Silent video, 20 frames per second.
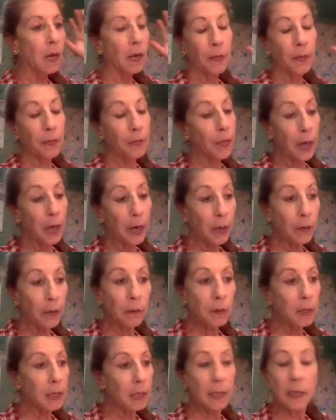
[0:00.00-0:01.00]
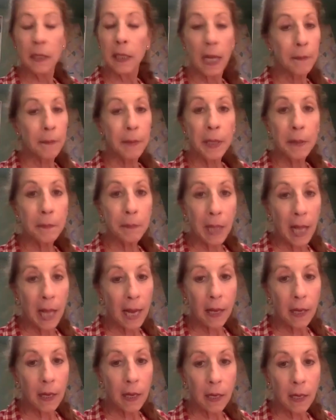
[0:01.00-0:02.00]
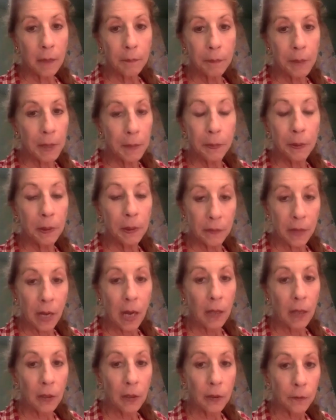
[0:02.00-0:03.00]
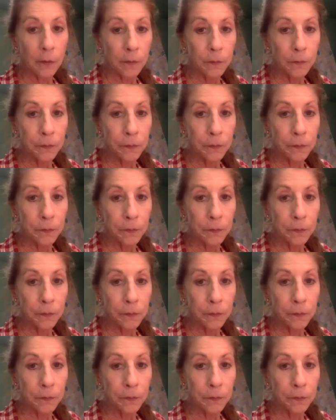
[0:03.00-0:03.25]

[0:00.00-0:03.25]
they're condemning Black people of color.